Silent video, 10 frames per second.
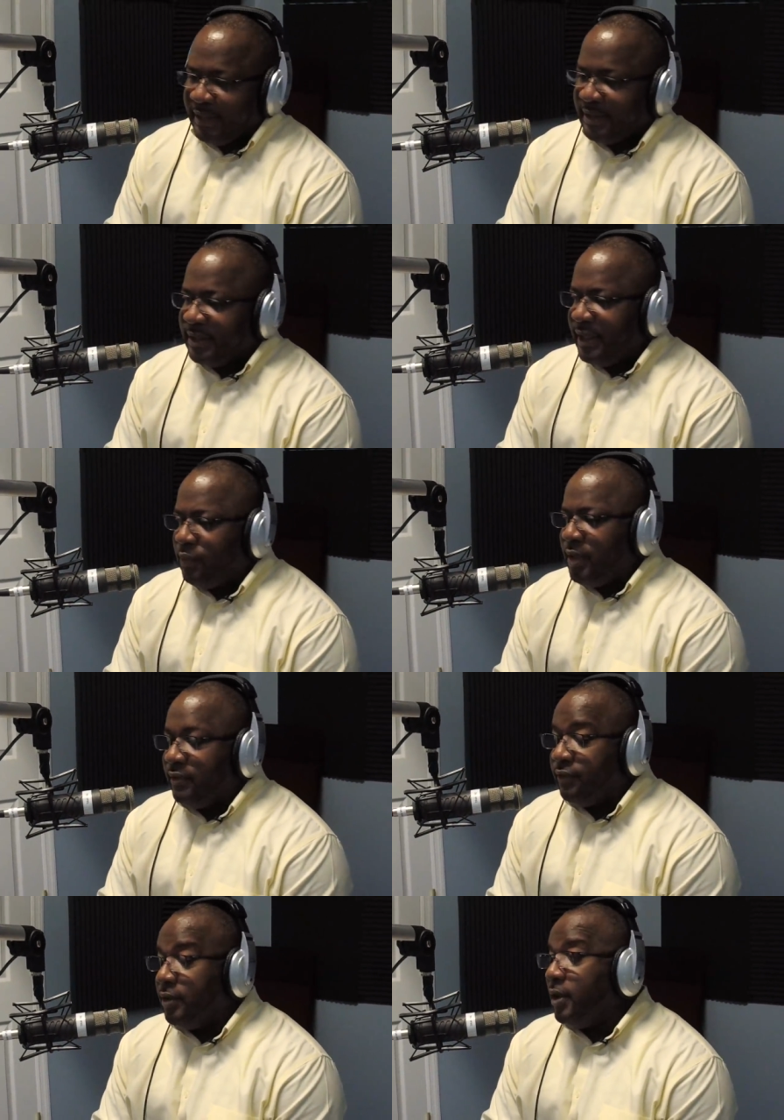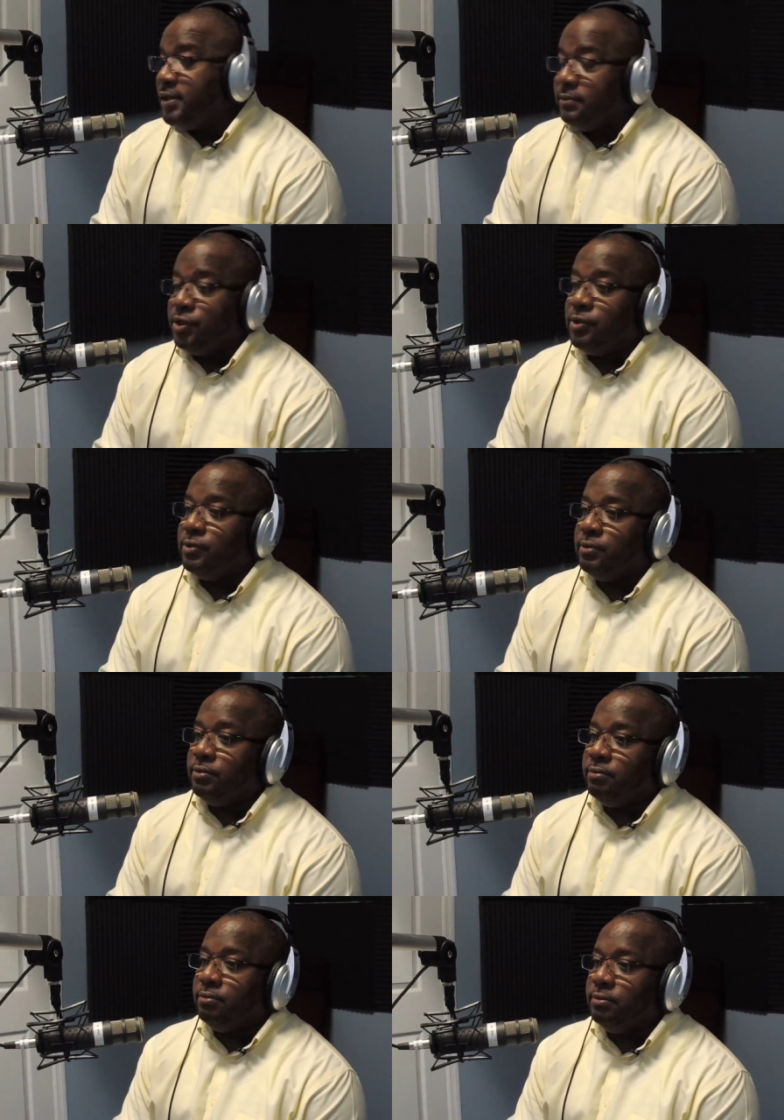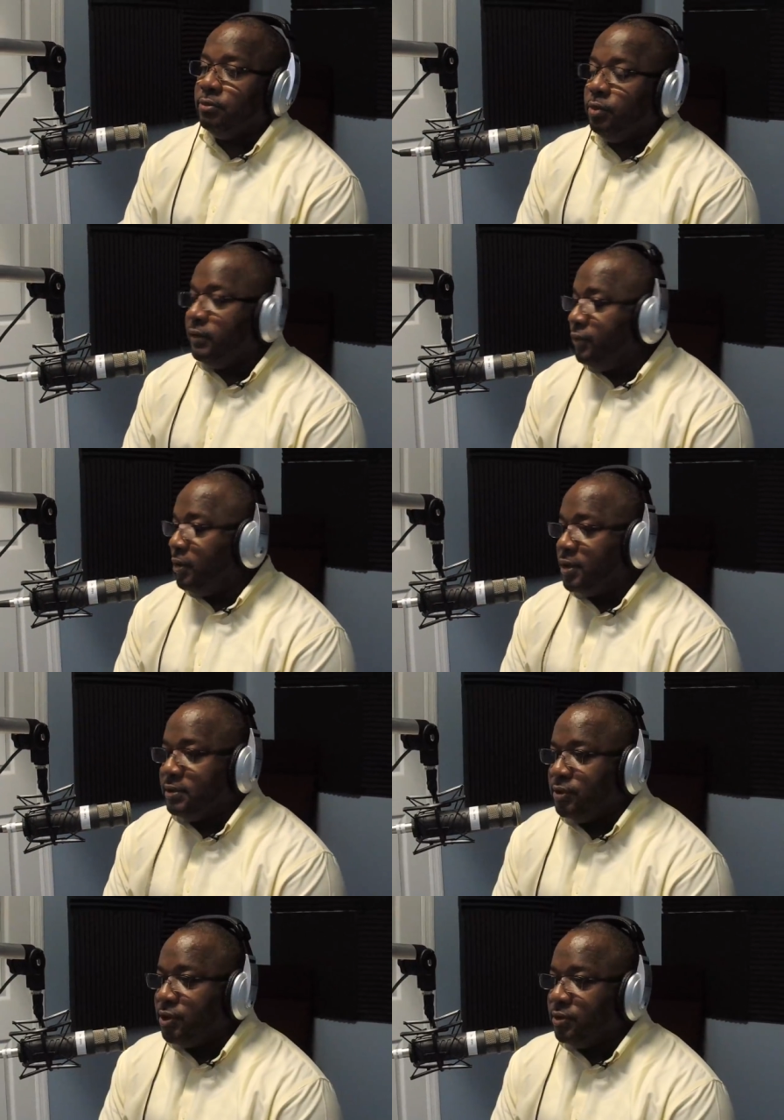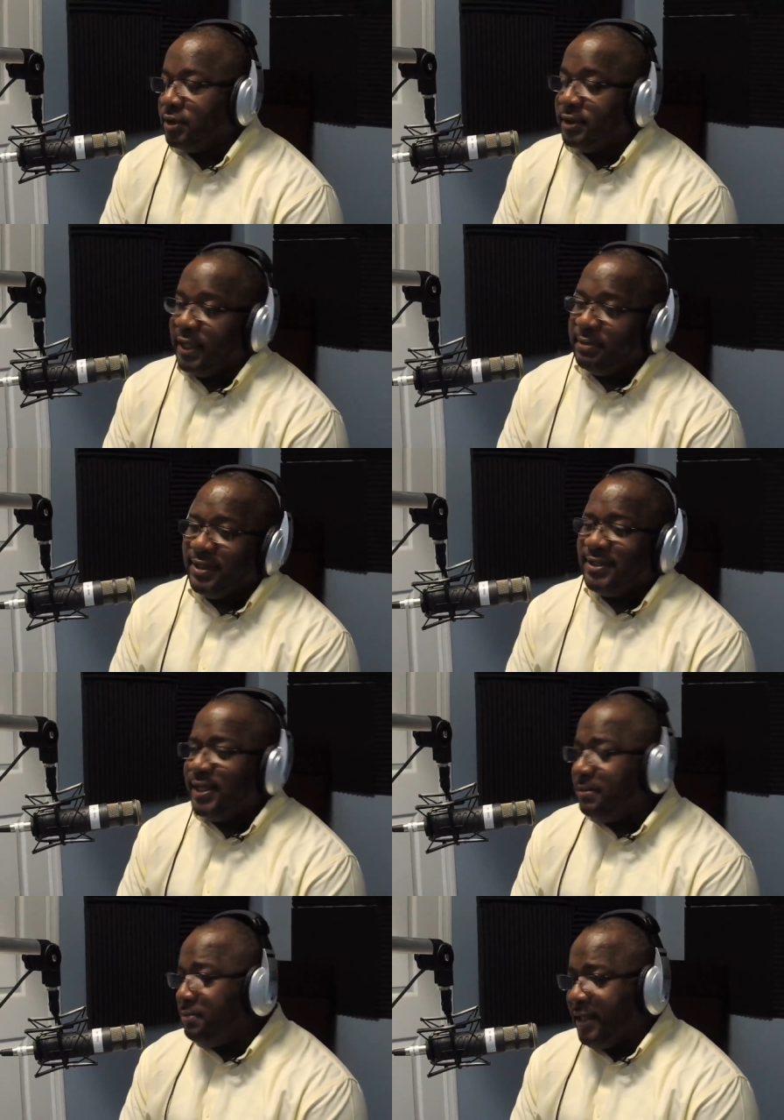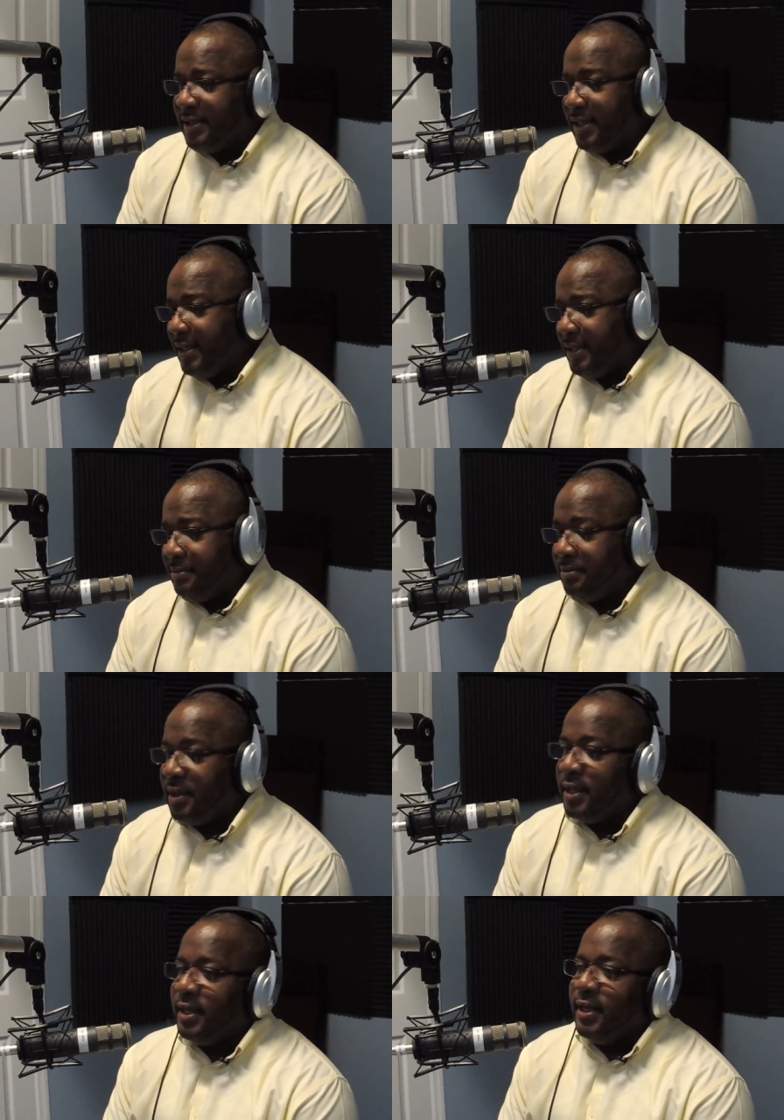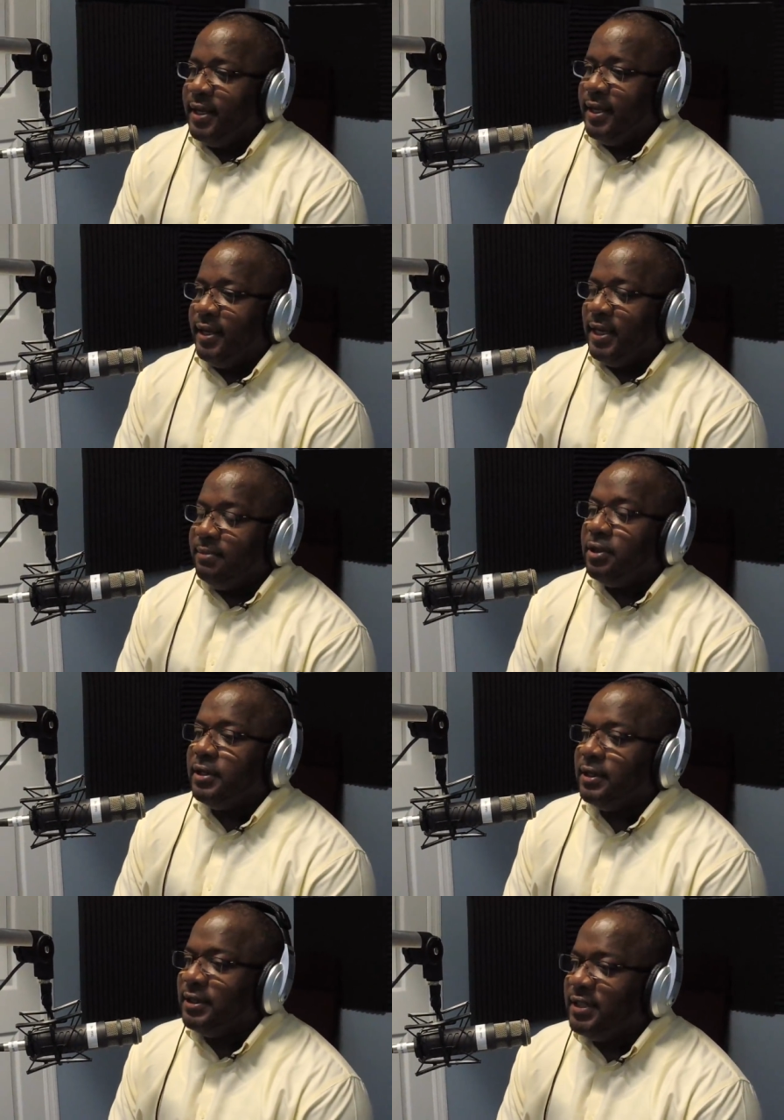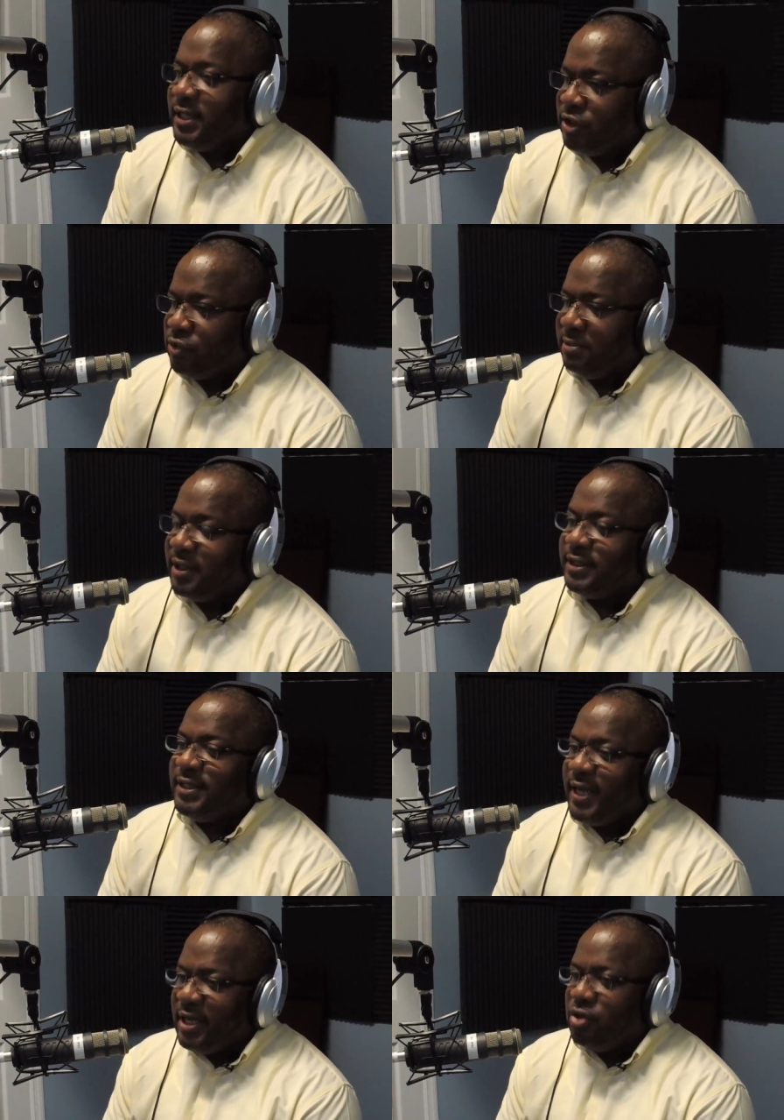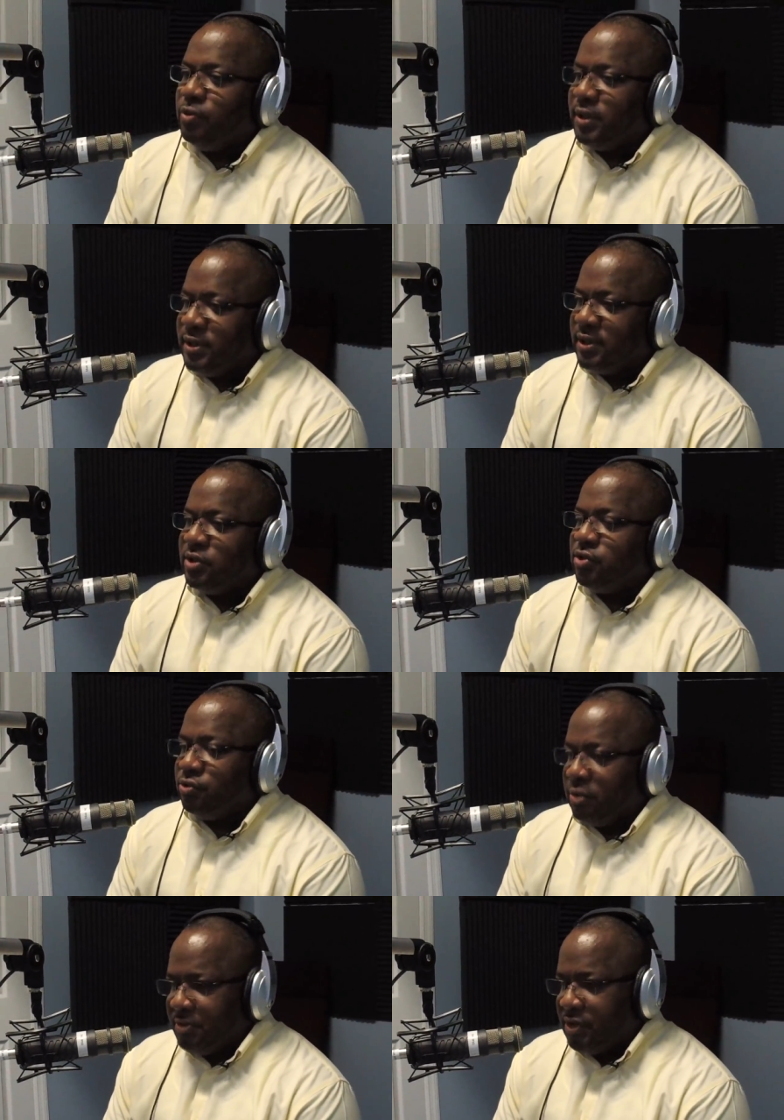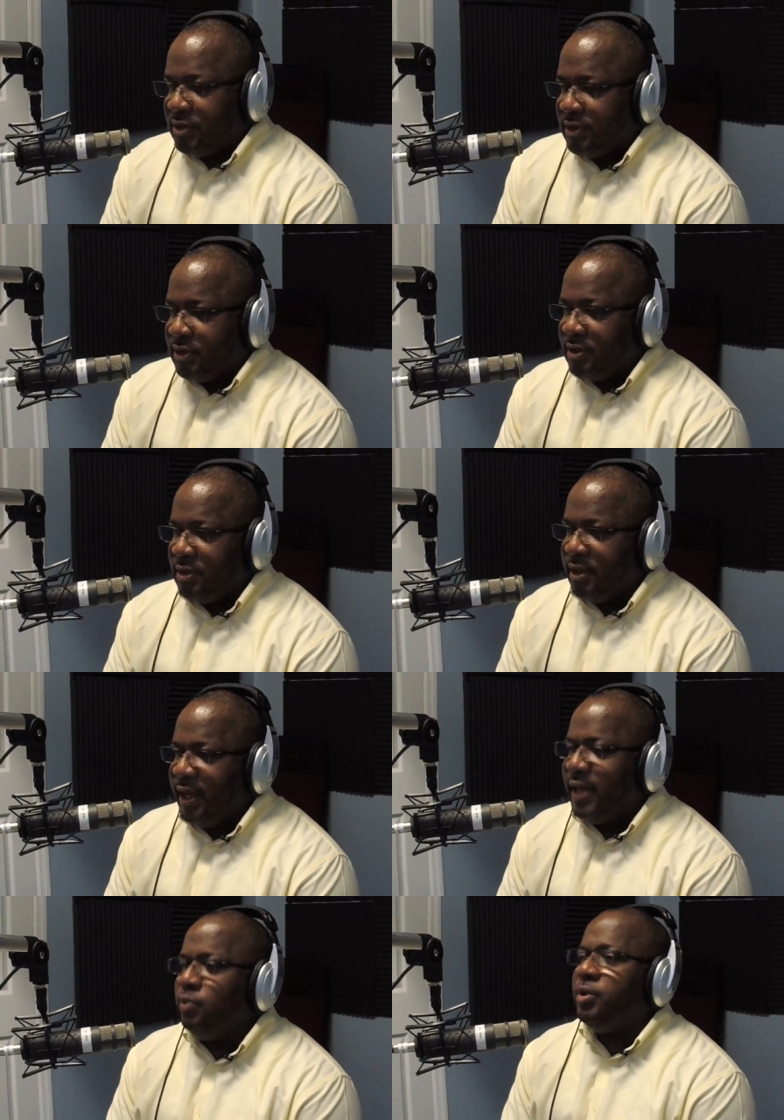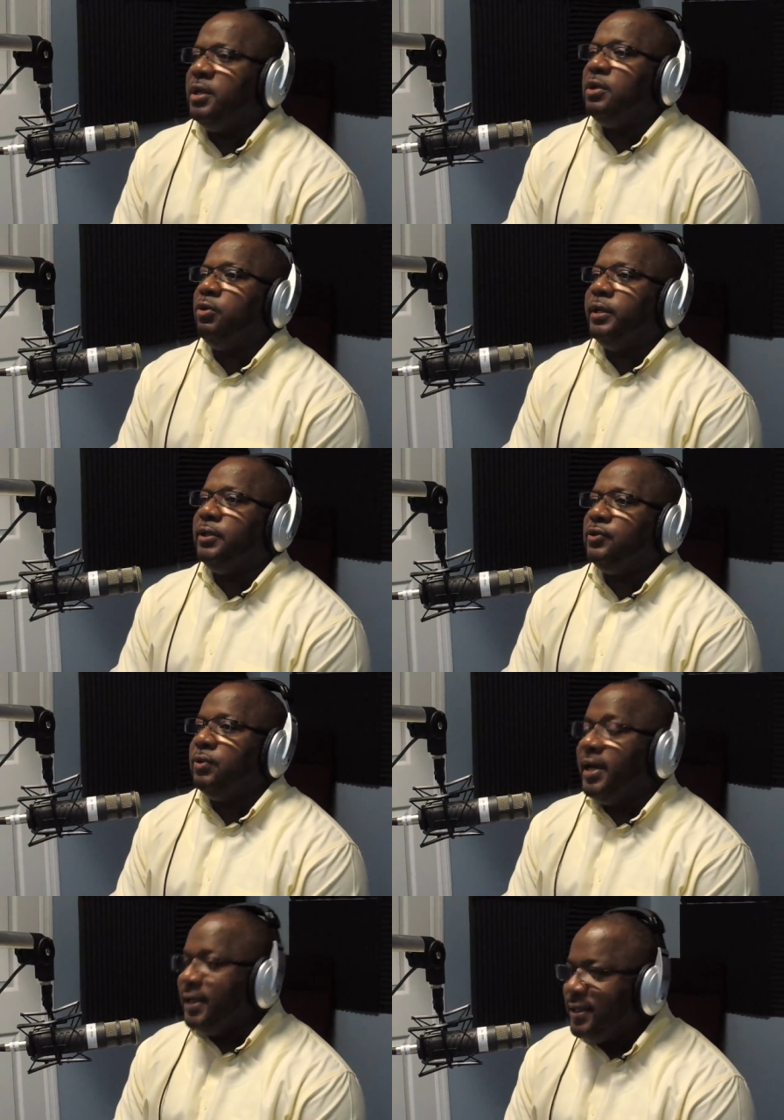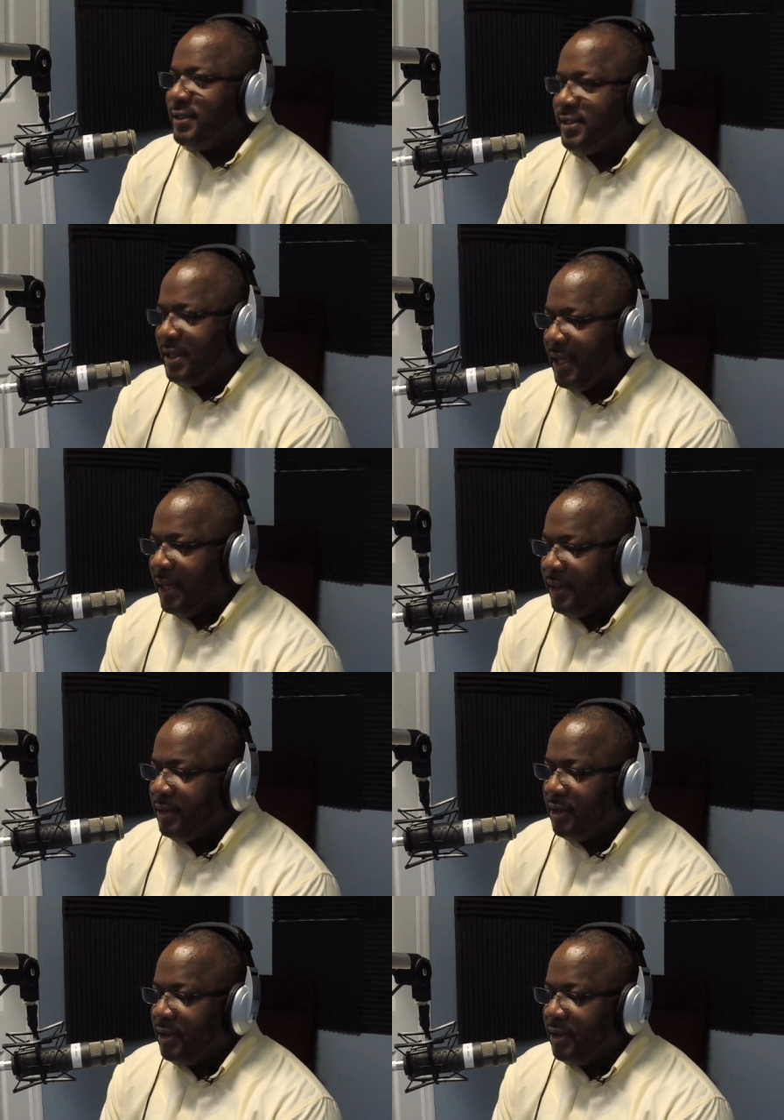and today being for an awesome show. Being for an awesome show. Today I'm going to take my time and I'm going to teach you, I'm going to take you into the scriptures, and we are going to understand